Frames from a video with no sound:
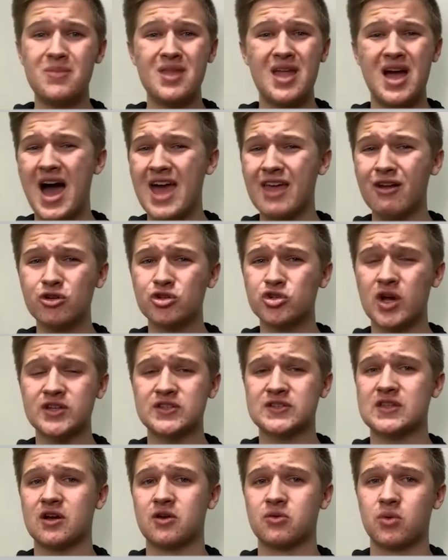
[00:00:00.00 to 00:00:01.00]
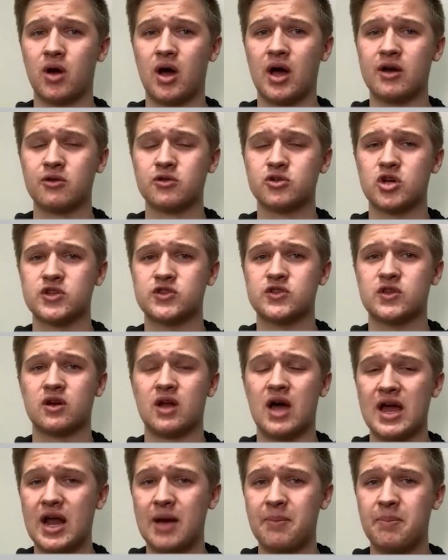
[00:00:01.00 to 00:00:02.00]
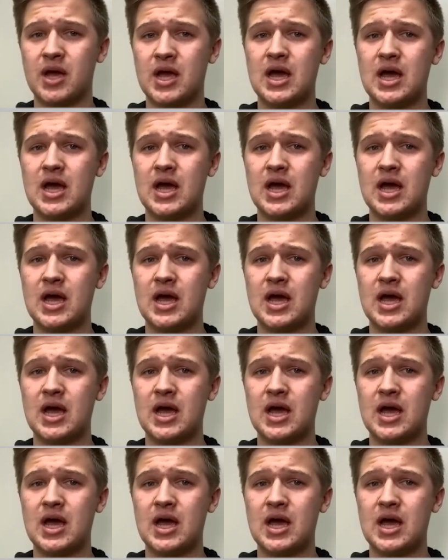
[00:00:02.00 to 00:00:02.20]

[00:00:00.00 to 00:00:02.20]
I don't trust their lineup.